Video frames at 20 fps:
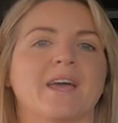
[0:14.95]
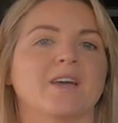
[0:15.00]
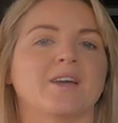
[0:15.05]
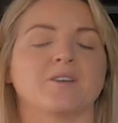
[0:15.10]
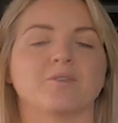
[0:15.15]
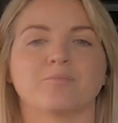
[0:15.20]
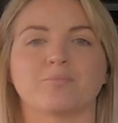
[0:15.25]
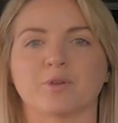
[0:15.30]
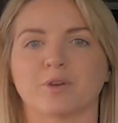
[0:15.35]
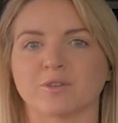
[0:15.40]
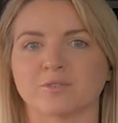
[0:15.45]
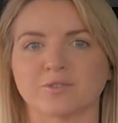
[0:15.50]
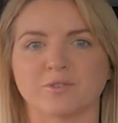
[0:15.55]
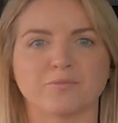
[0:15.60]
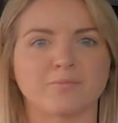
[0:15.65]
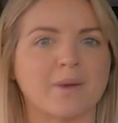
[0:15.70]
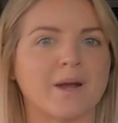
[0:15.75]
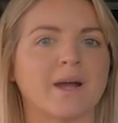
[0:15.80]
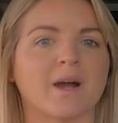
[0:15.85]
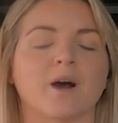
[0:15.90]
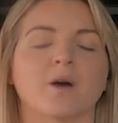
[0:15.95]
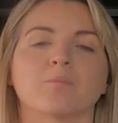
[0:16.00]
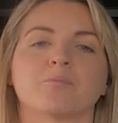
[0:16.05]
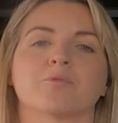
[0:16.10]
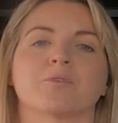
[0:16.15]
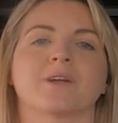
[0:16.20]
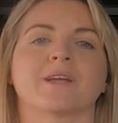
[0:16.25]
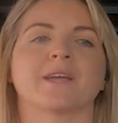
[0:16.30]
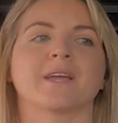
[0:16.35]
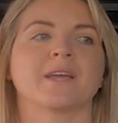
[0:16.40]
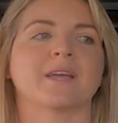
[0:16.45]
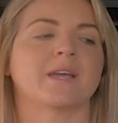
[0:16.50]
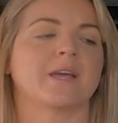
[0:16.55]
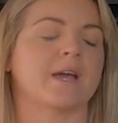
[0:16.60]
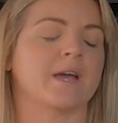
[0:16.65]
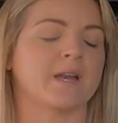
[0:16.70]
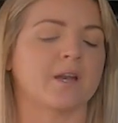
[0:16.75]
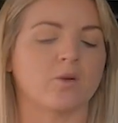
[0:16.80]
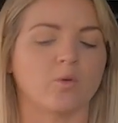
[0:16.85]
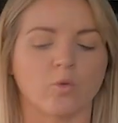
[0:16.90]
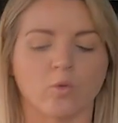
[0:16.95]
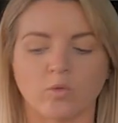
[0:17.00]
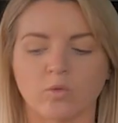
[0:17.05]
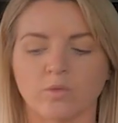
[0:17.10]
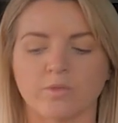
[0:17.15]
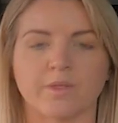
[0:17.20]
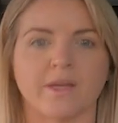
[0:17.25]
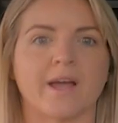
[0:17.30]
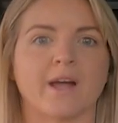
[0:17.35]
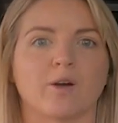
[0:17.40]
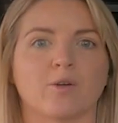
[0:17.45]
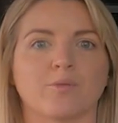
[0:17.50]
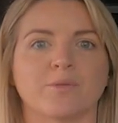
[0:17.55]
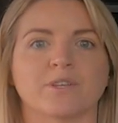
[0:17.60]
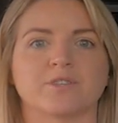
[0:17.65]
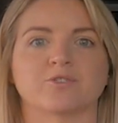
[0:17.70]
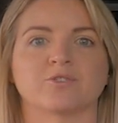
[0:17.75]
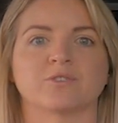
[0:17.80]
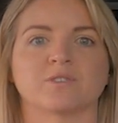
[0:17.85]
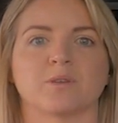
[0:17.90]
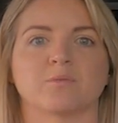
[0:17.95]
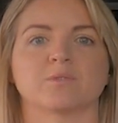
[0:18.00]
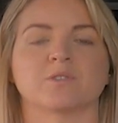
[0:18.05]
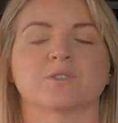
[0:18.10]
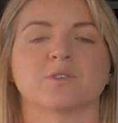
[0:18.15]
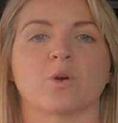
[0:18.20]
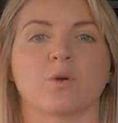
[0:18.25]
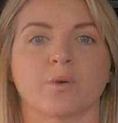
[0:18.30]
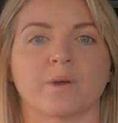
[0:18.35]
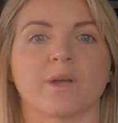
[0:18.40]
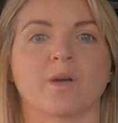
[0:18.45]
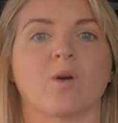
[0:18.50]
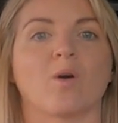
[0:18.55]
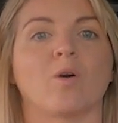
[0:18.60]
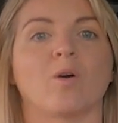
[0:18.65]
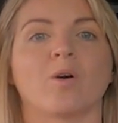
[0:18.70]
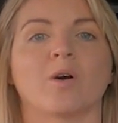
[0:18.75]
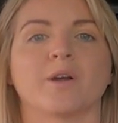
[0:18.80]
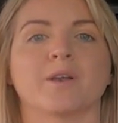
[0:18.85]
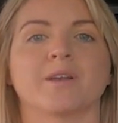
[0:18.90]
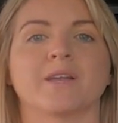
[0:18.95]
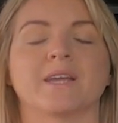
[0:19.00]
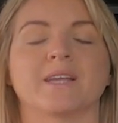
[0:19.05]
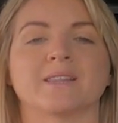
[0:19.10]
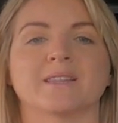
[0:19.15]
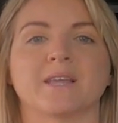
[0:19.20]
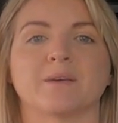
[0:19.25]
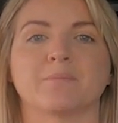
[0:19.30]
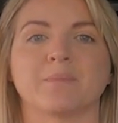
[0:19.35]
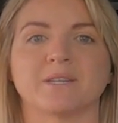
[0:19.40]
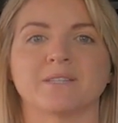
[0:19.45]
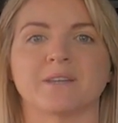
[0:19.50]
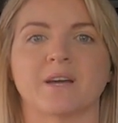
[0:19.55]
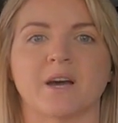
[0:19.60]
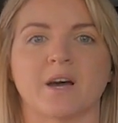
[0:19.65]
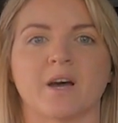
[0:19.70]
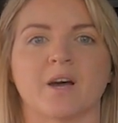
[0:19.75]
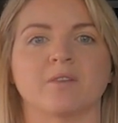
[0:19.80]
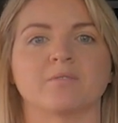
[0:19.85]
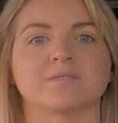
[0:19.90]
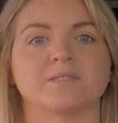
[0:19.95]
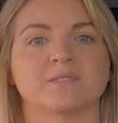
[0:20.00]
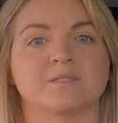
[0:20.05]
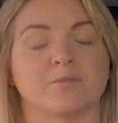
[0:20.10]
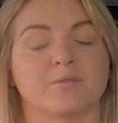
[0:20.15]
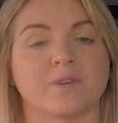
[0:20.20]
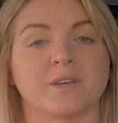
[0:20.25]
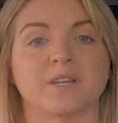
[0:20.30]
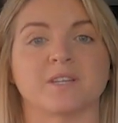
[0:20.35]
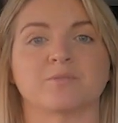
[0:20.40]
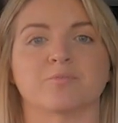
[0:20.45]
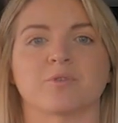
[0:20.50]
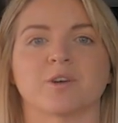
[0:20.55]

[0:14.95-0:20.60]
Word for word: And because of my upbringing and all the health issues that was going on, it led me to have severe